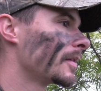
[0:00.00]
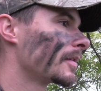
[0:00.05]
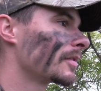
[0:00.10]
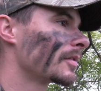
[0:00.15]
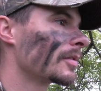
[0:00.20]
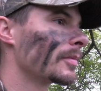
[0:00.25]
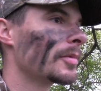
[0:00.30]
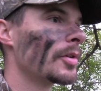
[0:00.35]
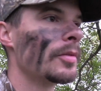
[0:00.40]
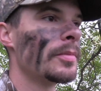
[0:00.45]

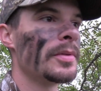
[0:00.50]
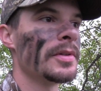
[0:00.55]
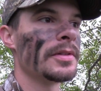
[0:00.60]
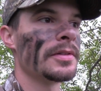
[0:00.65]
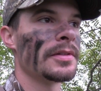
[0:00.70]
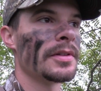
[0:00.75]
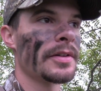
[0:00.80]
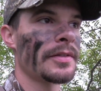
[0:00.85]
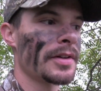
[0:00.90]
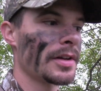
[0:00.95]
So I'm
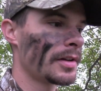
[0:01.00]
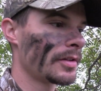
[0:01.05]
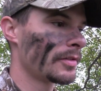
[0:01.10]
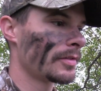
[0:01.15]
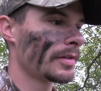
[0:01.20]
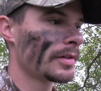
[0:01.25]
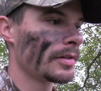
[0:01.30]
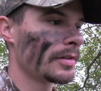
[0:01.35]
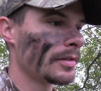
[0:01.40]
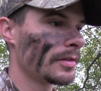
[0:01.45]
hoping, I've got a
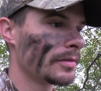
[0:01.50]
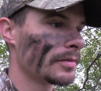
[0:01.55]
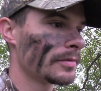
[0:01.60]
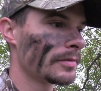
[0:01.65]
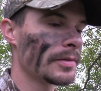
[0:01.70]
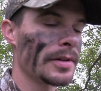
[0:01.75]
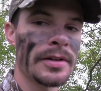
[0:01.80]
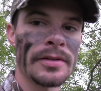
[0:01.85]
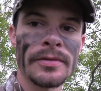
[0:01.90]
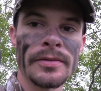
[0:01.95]
trail
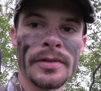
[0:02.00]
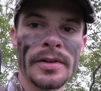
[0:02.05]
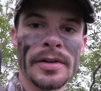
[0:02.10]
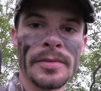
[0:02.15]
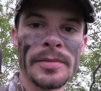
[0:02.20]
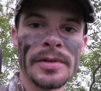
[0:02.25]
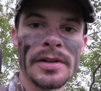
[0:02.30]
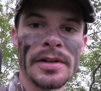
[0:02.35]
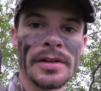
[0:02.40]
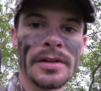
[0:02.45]
right in front of
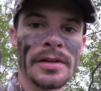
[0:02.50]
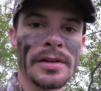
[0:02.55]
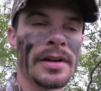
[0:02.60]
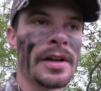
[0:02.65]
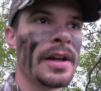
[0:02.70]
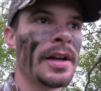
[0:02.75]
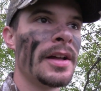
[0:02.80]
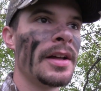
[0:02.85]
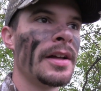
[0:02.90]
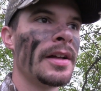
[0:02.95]
me here.
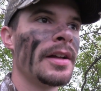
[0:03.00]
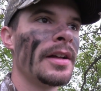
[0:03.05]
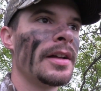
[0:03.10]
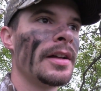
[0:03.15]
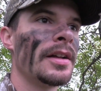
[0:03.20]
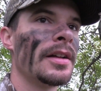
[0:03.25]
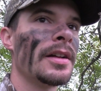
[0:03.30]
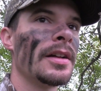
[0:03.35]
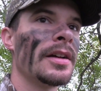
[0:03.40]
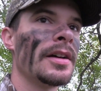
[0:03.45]

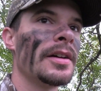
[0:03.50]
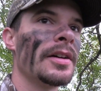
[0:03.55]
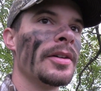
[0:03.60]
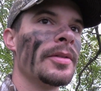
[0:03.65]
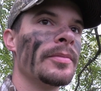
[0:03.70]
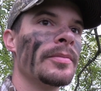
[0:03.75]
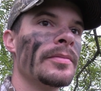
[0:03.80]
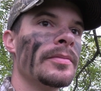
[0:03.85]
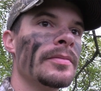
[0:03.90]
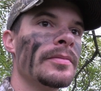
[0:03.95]
So
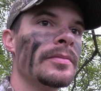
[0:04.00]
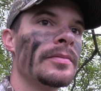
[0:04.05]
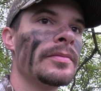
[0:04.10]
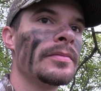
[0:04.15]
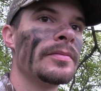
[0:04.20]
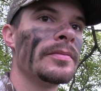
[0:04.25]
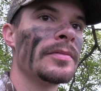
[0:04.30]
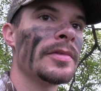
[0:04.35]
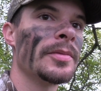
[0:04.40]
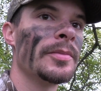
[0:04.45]

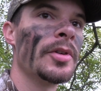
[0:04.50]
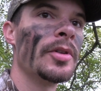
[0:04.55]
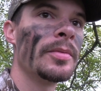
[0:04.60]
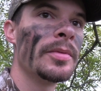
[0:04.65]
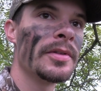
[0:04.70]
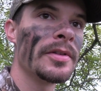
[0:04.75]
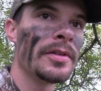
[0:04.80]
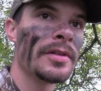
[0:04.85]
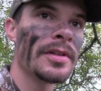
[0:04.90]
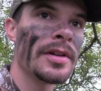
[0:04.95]
I'm
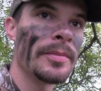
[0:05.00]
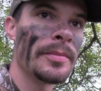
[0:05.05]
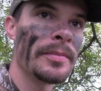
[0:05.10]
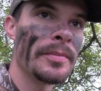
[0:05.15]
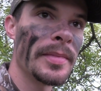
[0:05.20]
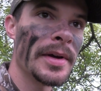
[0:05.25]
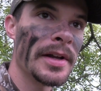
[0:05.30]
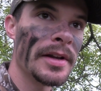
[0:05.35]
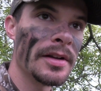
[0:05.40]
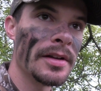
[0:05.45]
hoping there's something
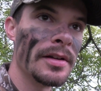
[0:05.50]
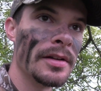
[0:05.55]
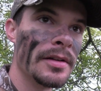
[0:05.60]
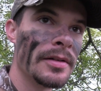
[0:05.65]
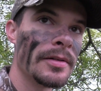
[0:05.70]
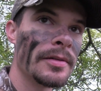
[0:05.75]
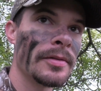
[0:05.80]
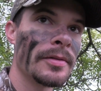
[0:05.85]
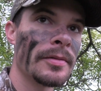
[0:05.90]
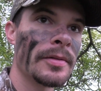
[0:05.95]
bedded
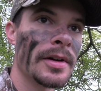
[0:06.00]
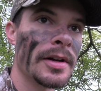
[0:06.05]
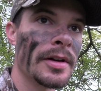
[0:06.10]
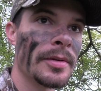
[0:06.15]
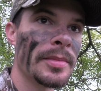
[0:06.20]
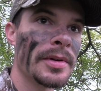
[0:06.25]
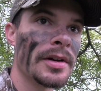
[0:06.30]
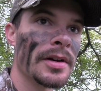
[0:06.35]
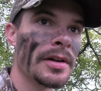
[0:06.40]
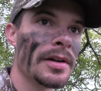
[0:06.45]
right
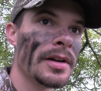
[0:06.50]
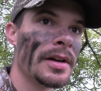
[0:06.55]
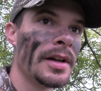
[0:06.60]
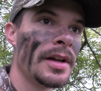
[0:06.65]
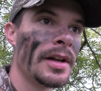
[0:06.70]
up here